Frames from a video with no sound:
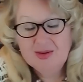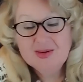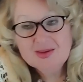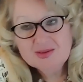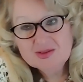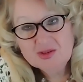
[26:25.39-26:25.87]

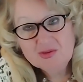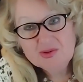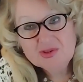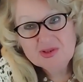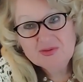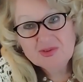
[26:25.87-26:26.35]
because he
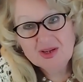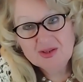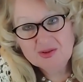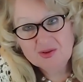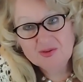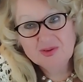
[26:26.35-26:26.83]
was
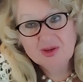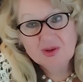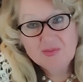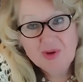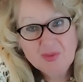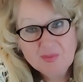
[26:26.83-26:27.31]
afraid of her
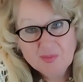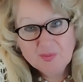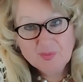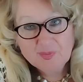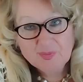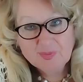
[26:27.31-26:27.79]
mom.
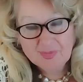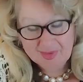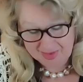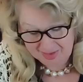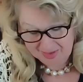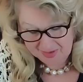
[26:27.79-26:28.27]

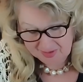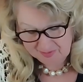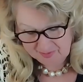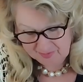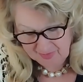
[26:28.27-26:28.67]
Okay.